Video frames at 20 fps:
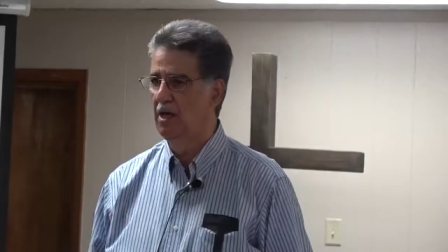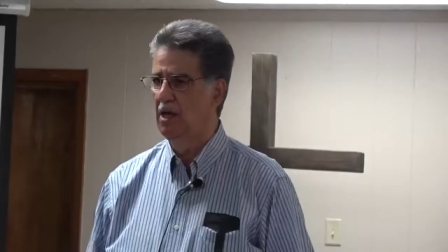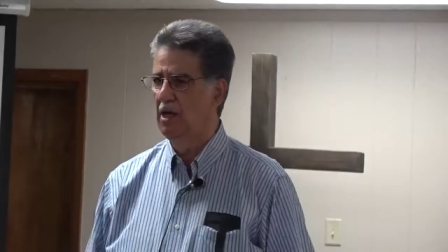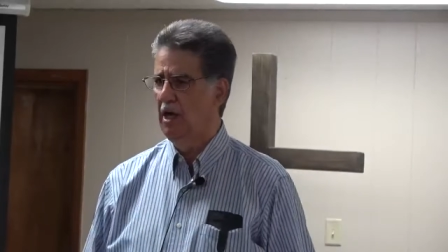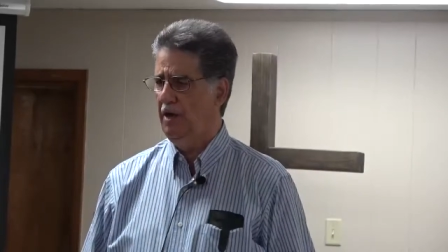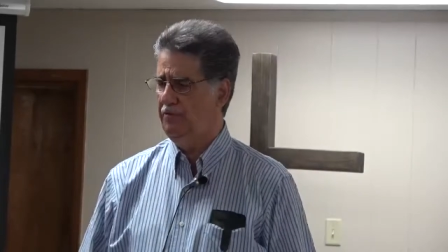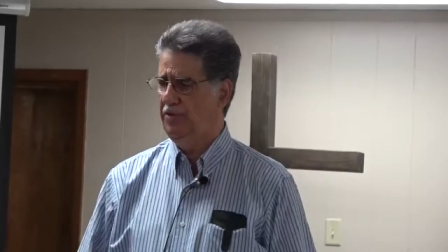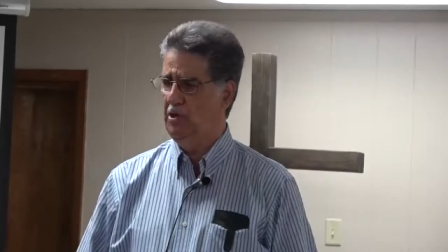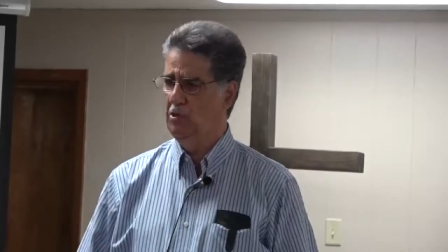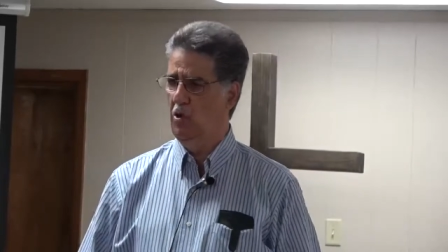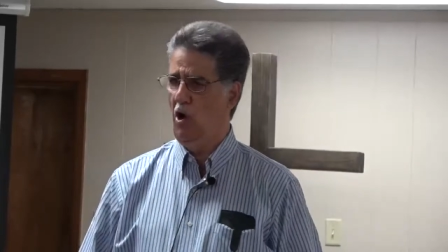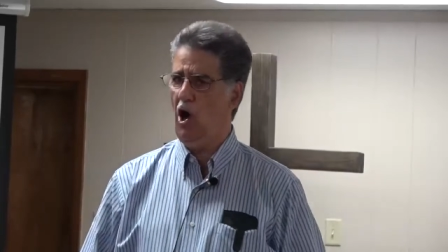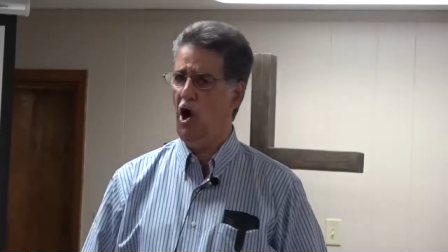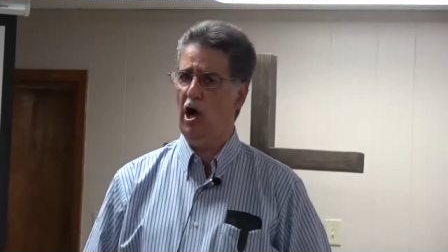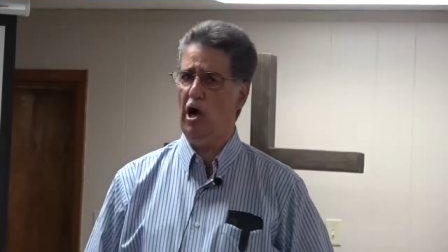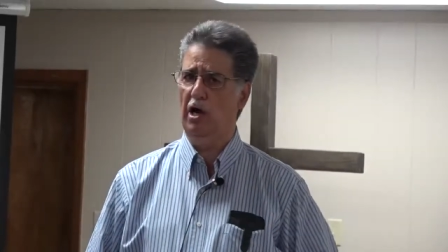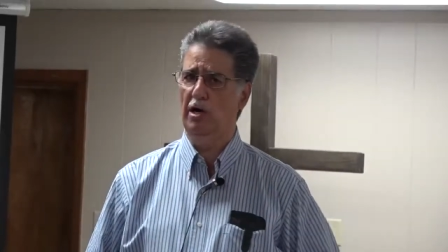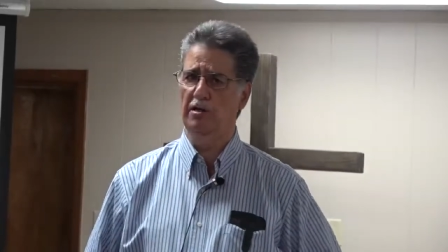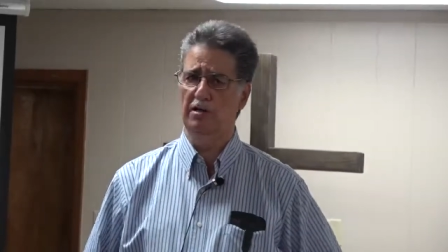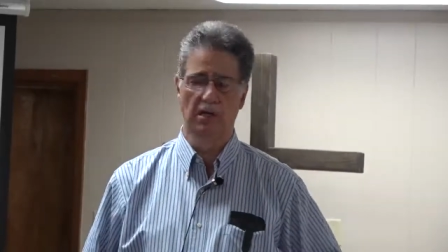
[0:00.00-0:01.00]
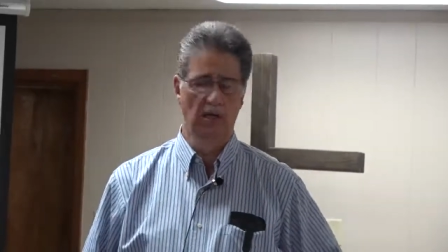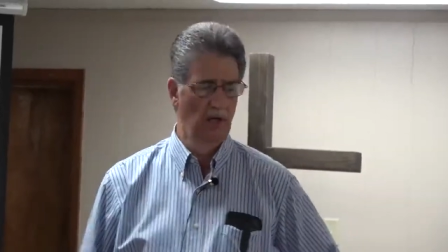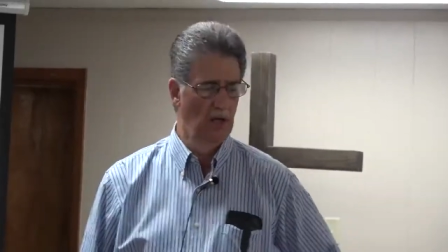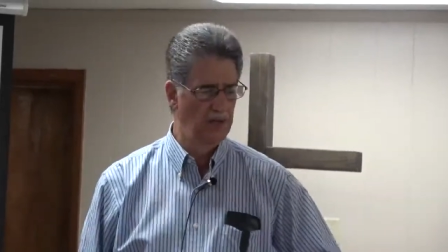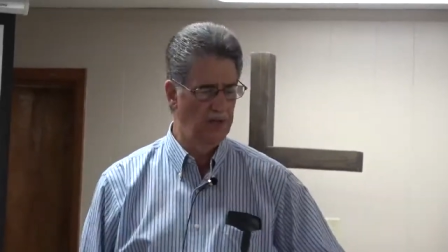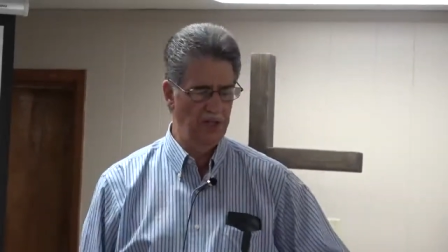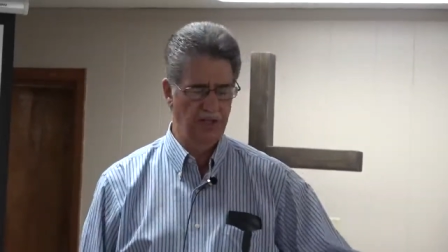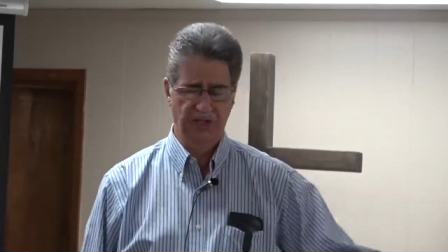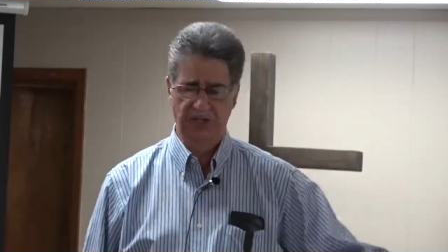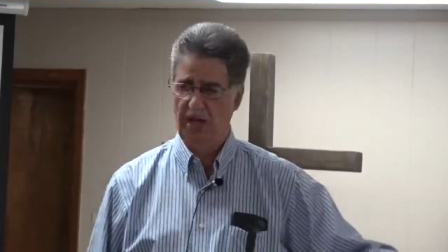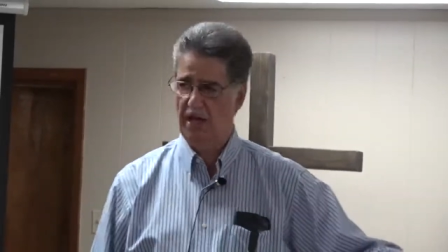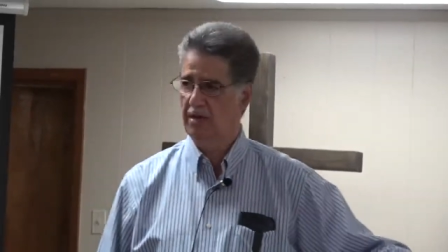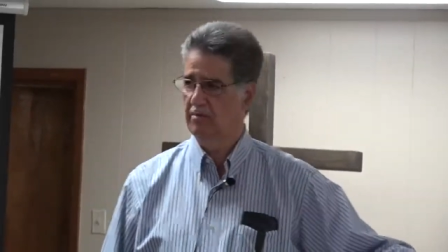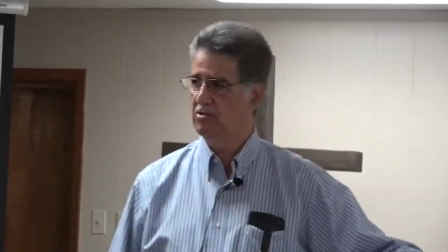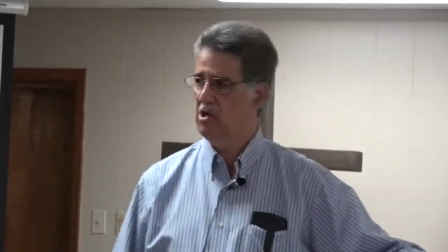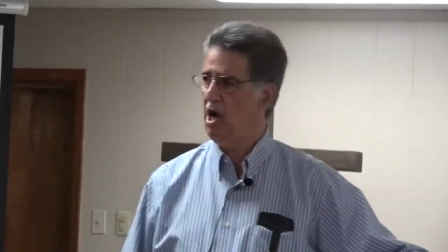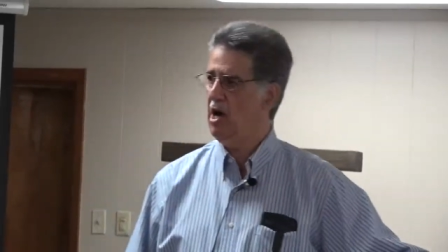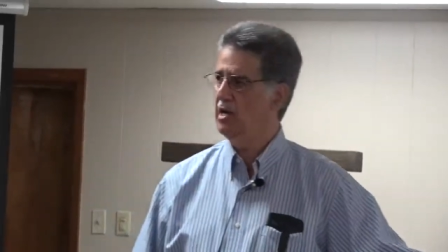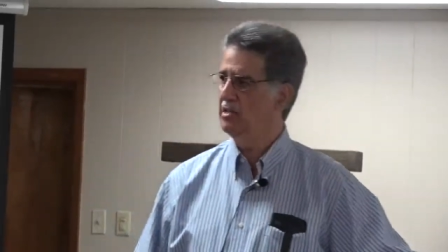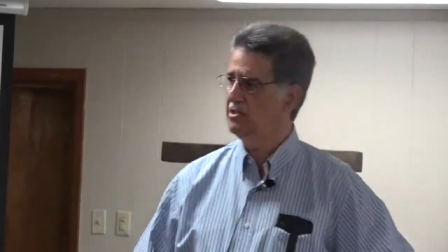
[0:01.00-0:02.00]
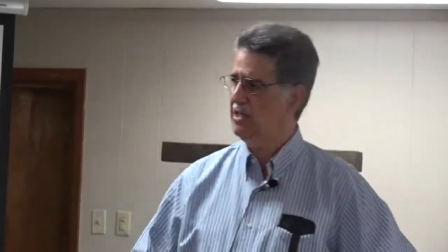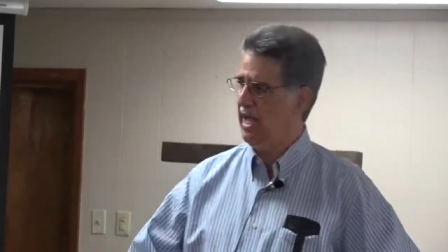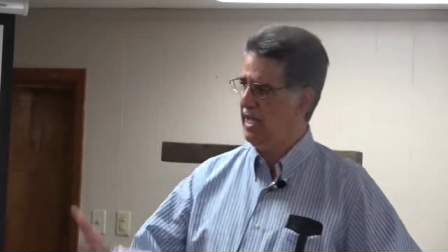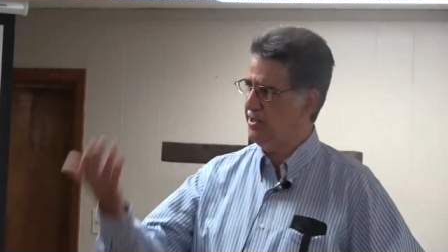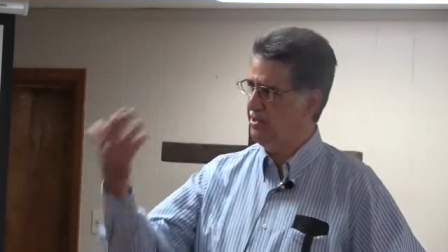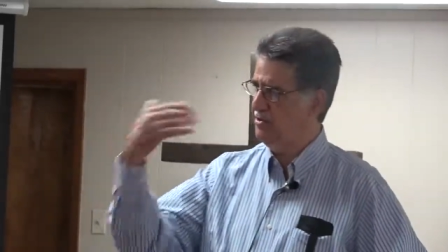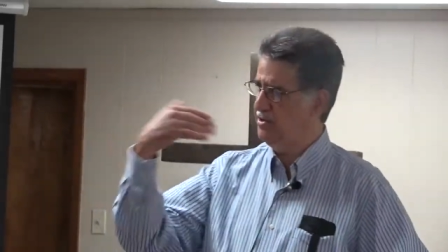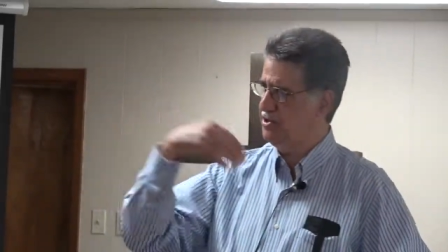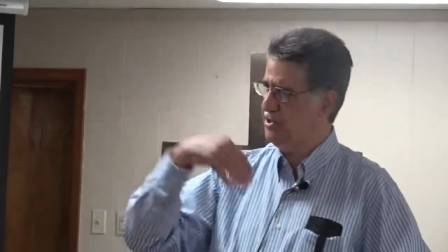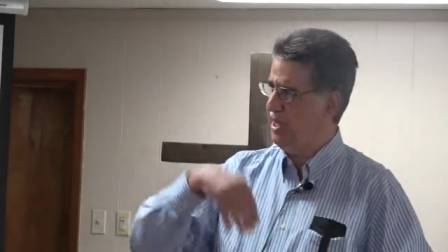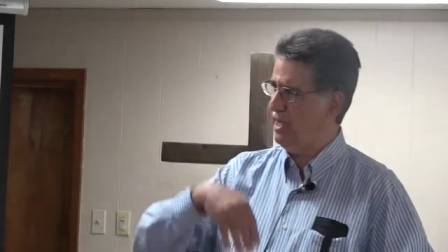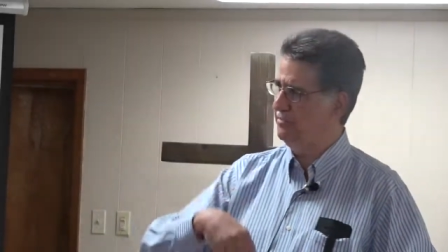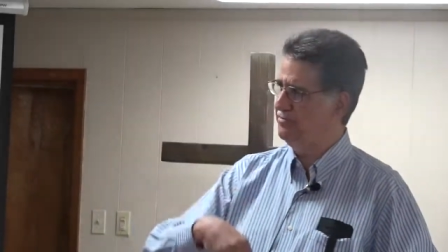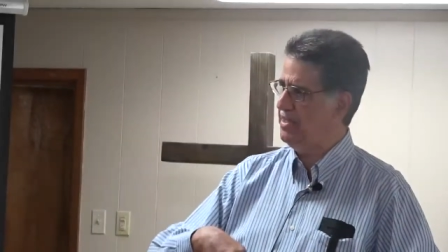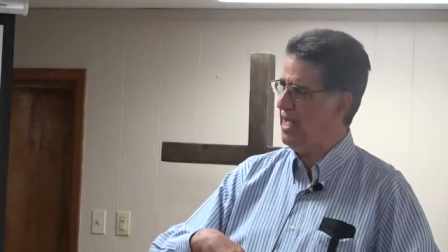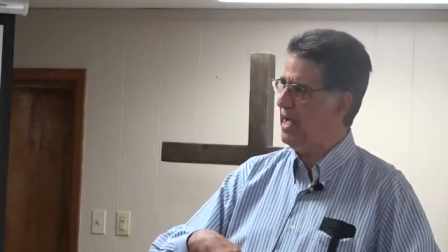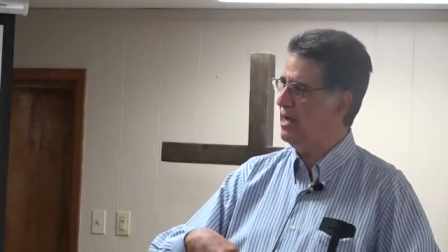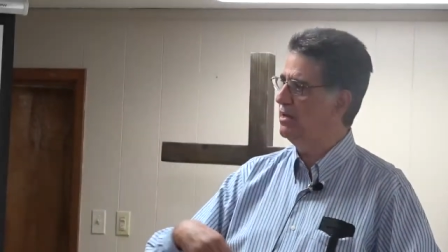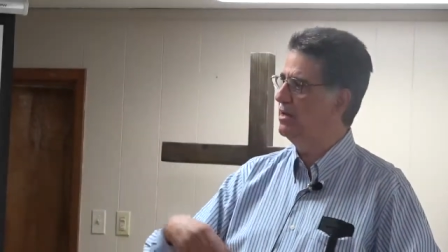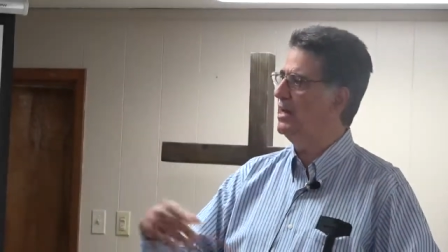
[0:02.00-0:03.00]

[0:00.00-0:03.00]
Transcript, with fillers: If you are the Son of God, take yourself down.